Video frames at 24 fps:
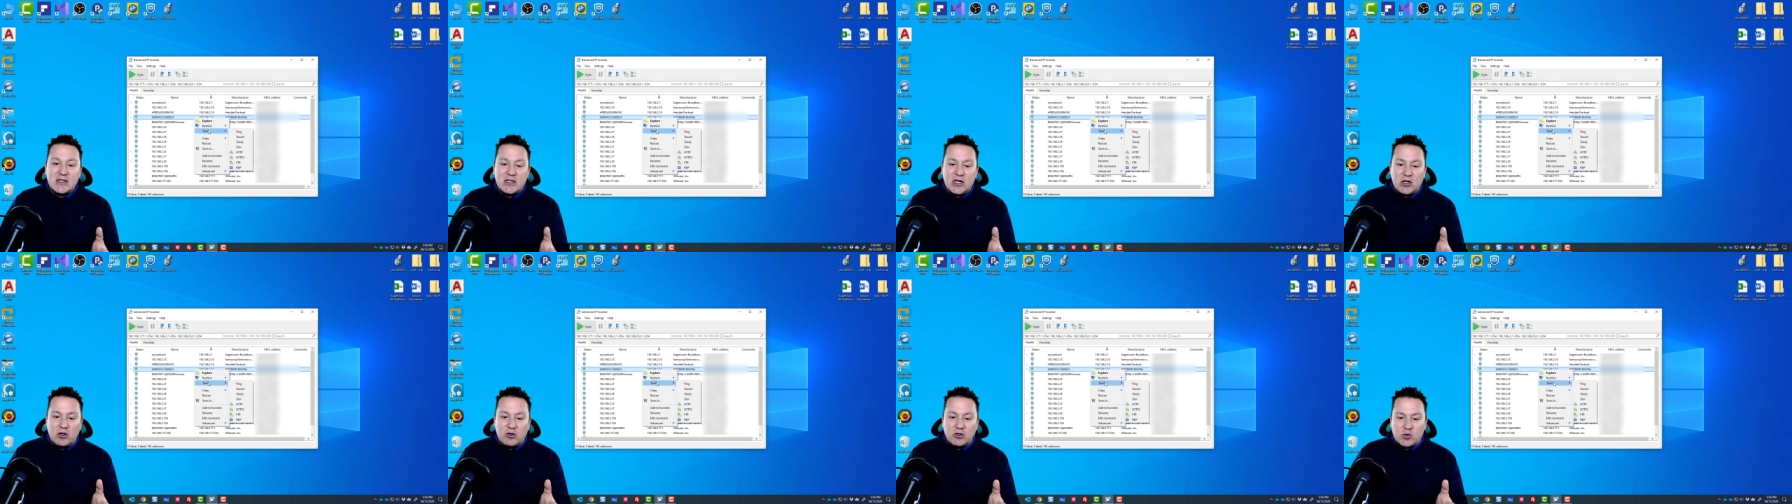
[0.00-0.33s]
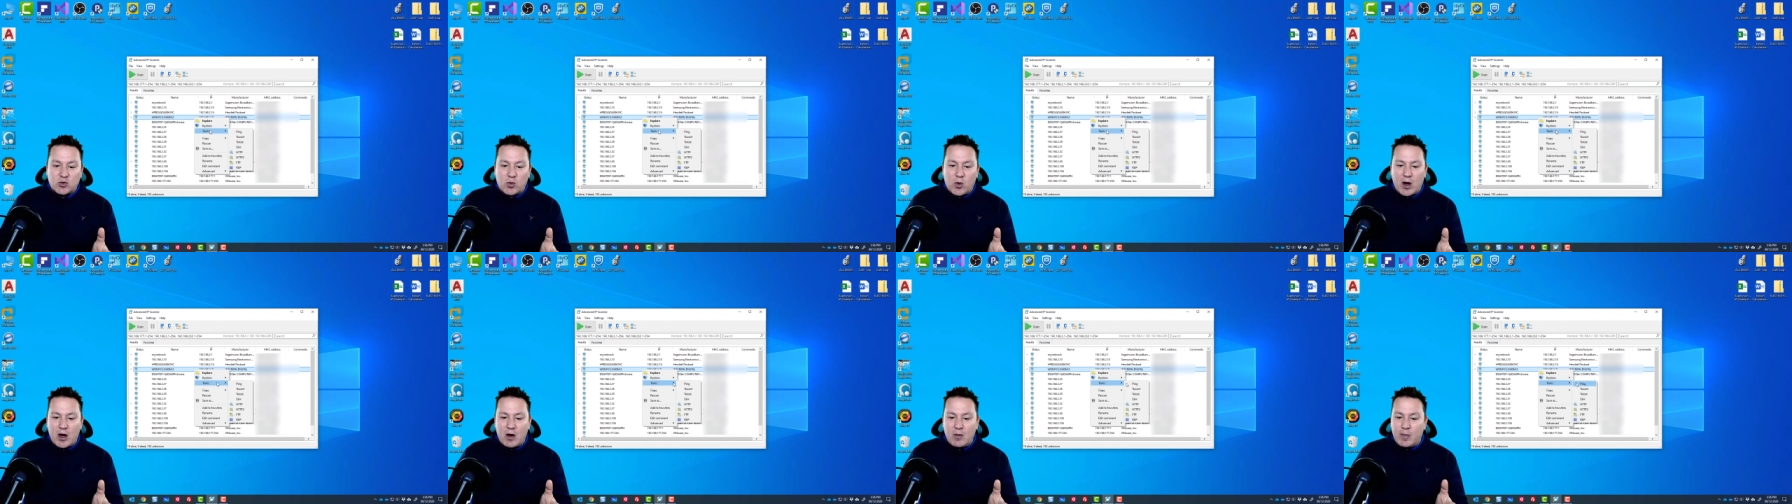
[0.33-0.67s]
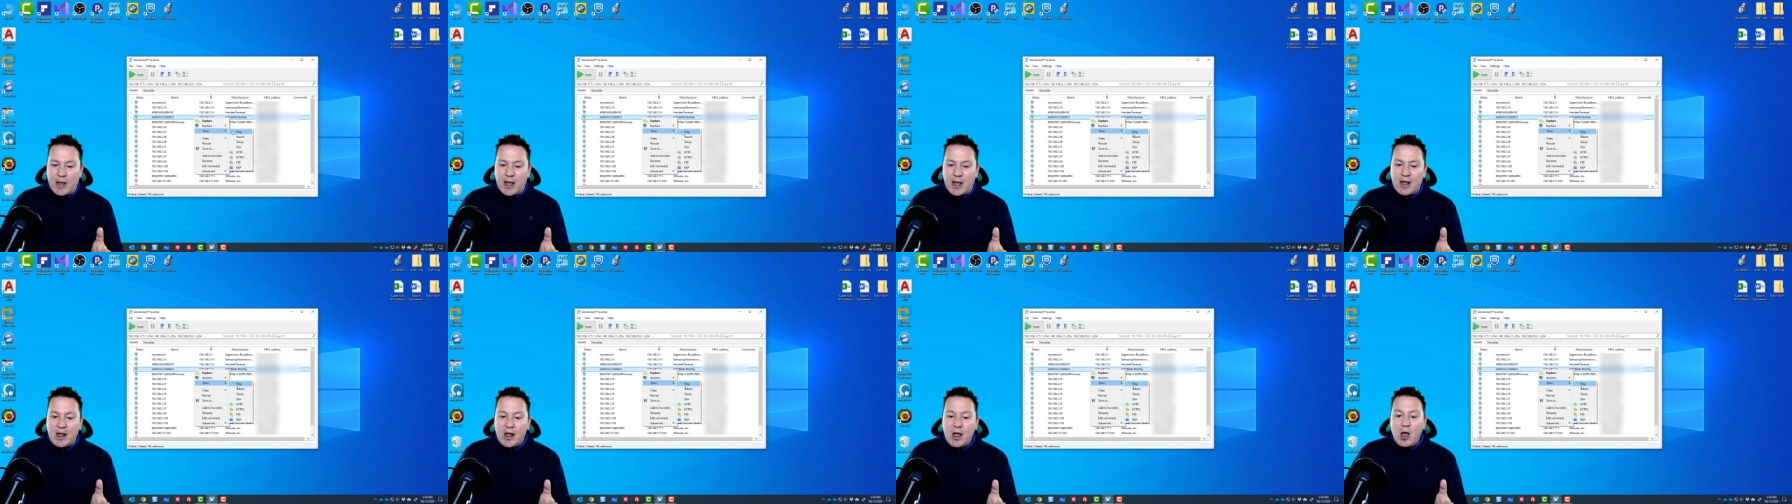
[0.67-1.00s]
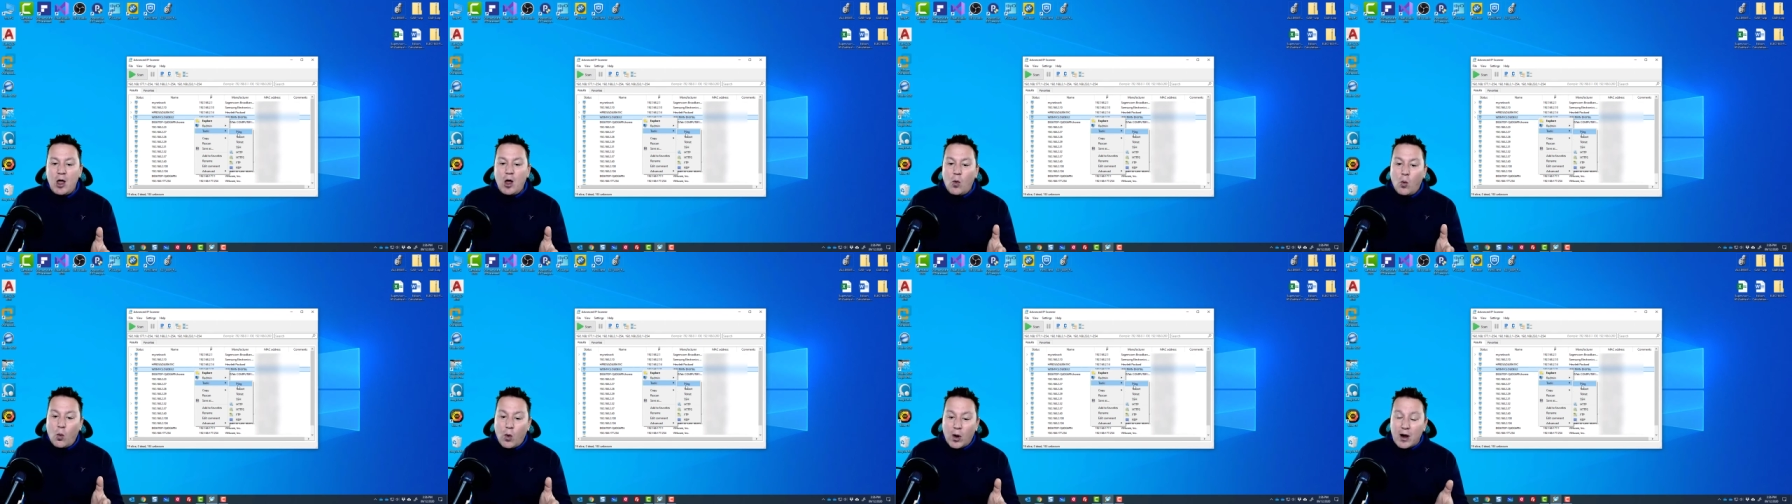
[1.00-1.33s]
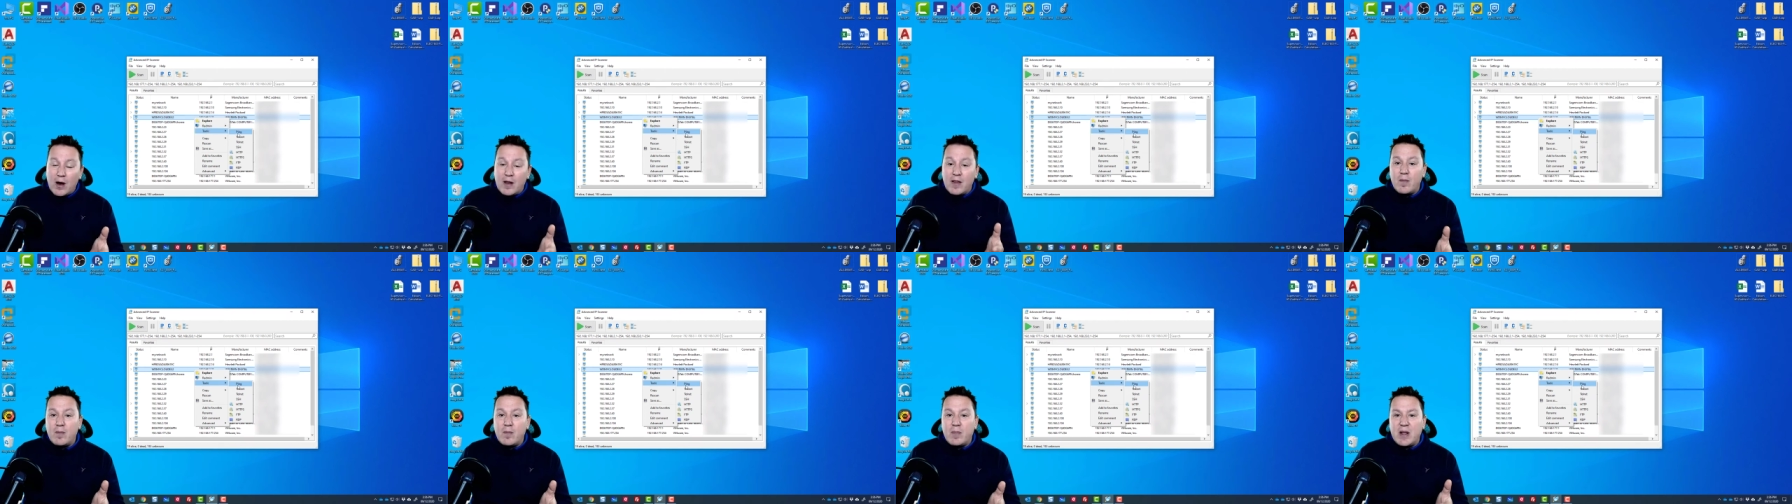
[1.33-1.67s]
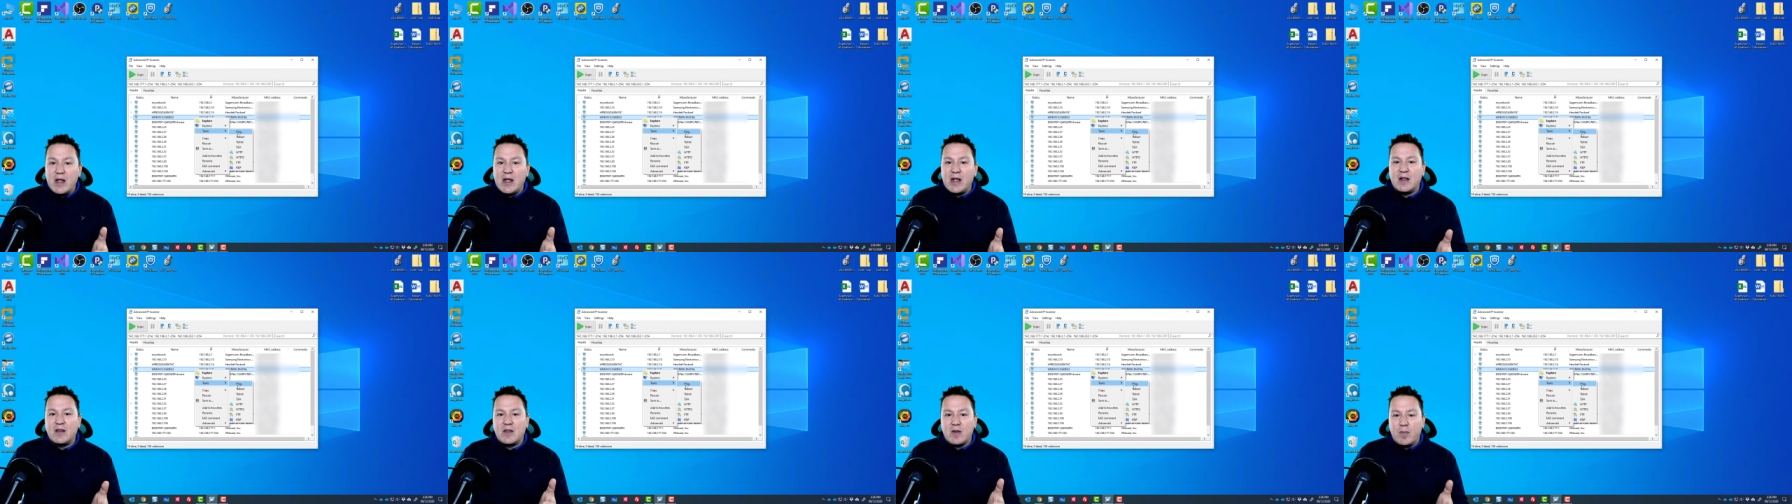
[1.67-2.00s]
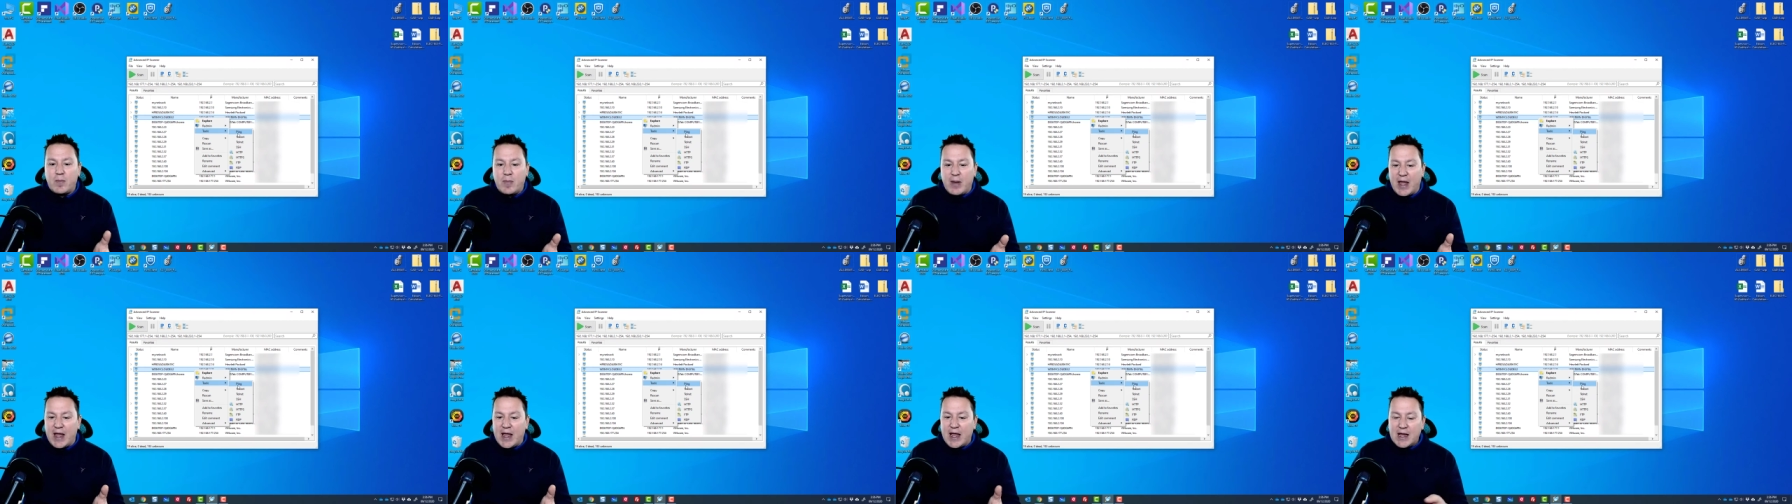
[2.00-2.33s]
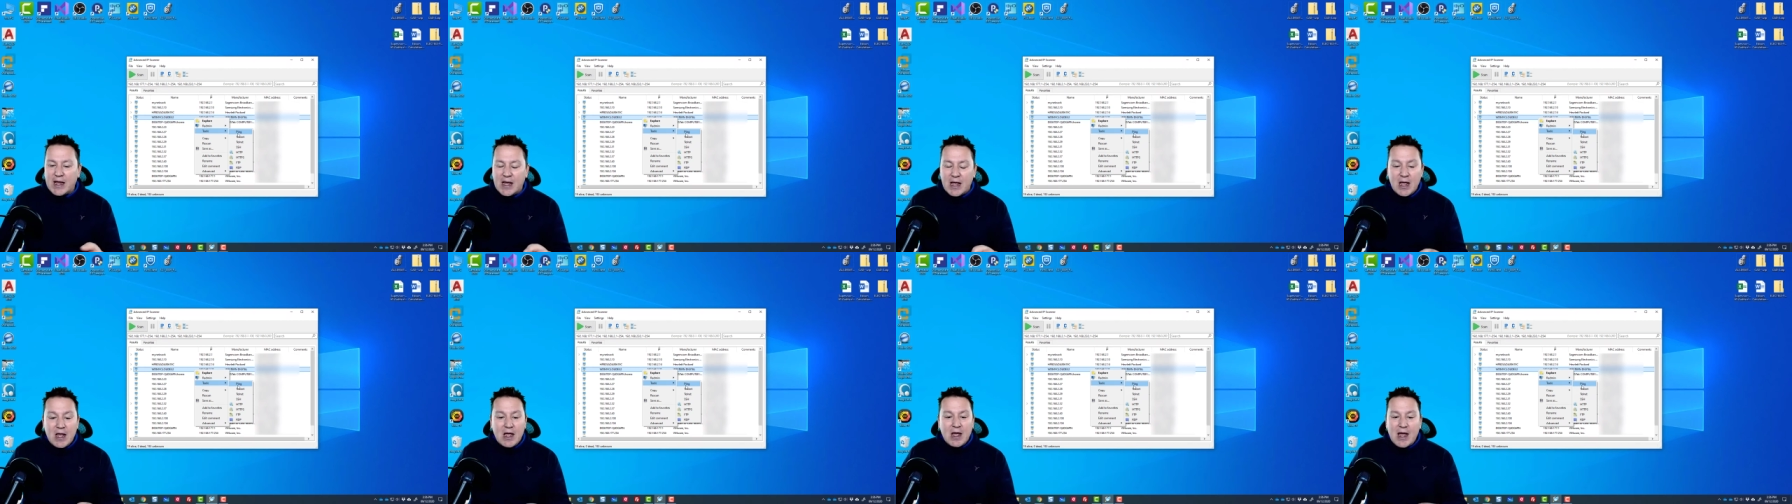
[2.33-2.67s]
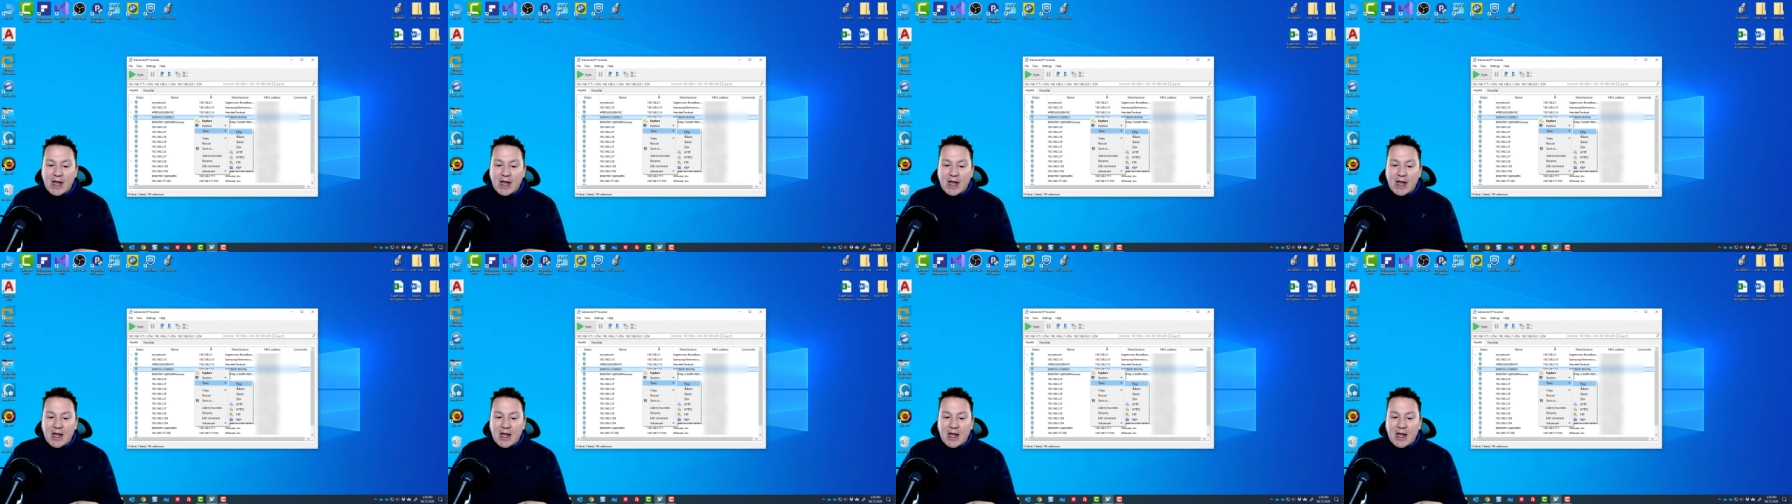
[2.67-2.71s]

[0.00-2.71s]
to use quite a bit, one of them being the ping.